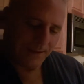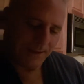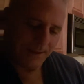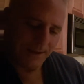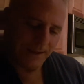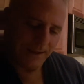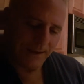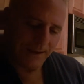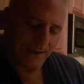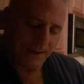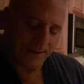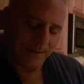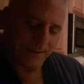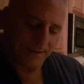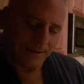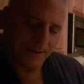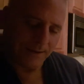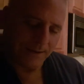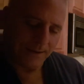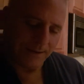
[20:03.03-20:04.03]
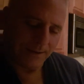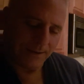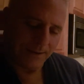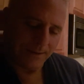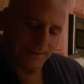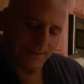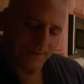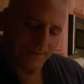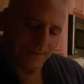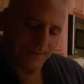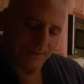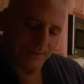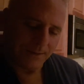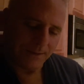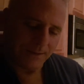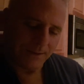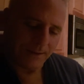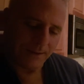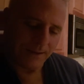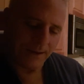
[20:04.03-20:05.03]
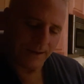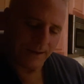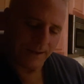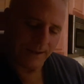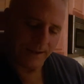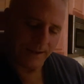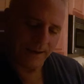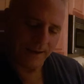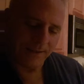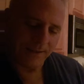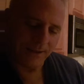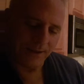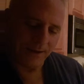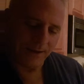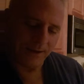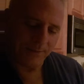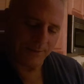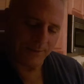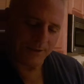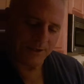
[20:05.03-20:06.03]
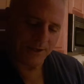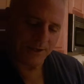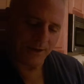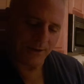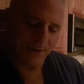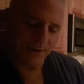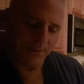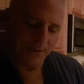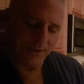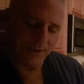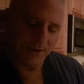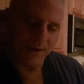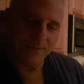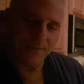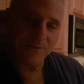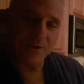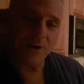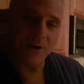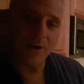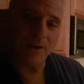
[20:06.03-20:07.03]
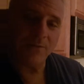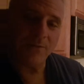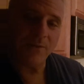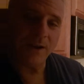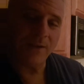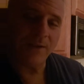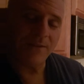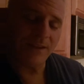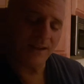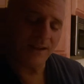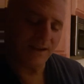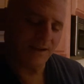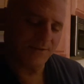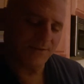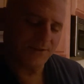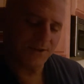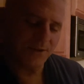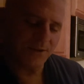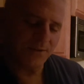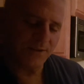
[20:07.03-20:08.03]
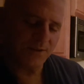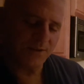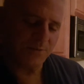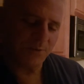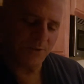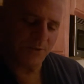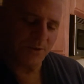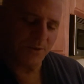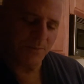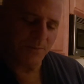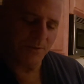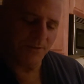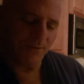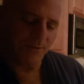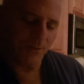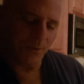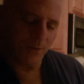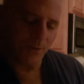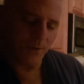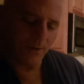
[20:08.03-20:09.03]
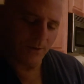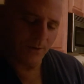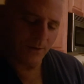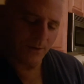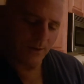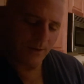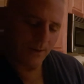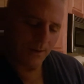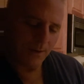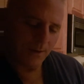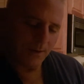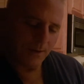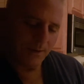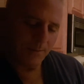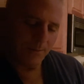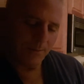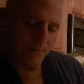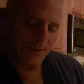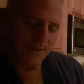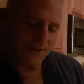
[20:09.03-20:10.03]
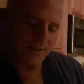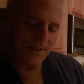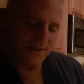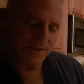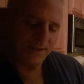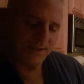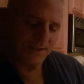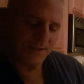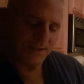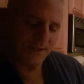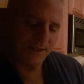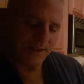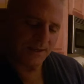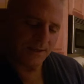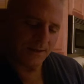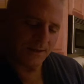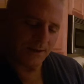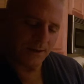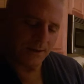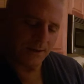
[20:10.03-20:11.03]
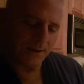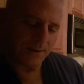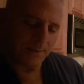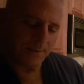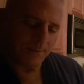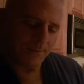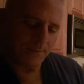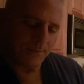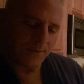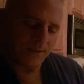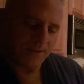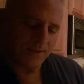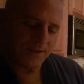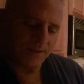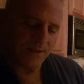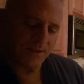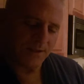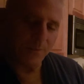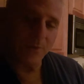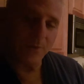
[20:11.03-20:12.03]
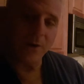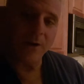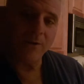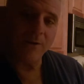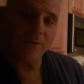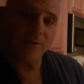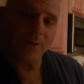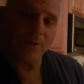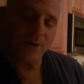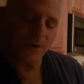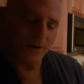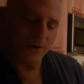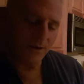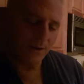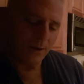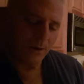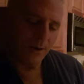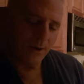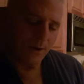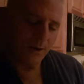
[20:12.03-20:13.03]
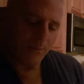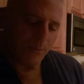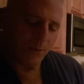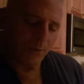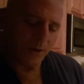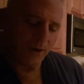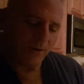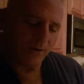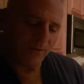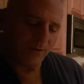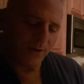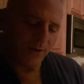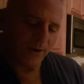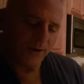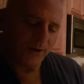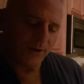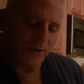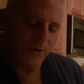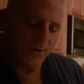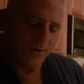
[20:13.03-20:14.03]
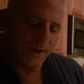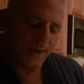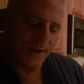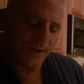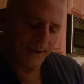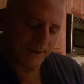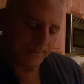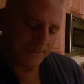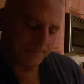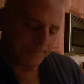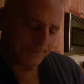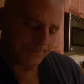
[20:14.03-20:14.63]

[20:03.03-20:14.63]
and I thought I would share it with you. I think I've shared this with you before, but this is the prayer for a new day,